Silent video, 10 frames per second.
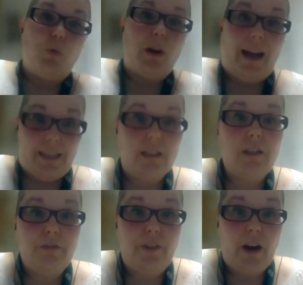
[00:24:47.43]
would
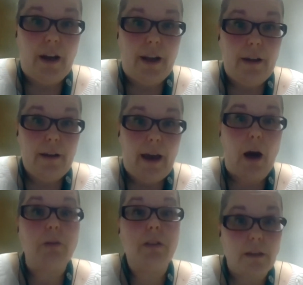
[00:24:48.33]
identify
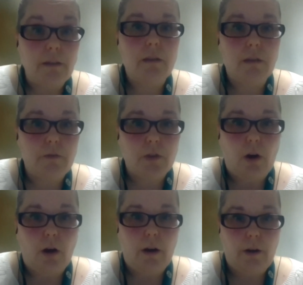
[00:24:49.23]
how sensitive
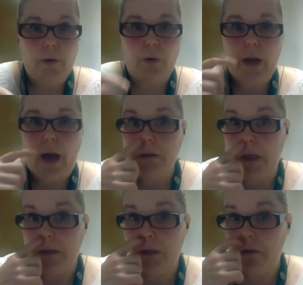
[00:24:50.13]
or how
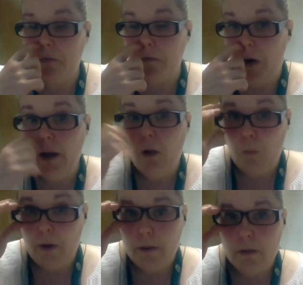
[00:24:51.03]
sensitive a file
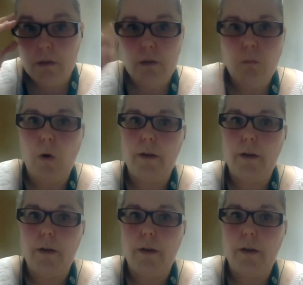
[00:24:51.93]
was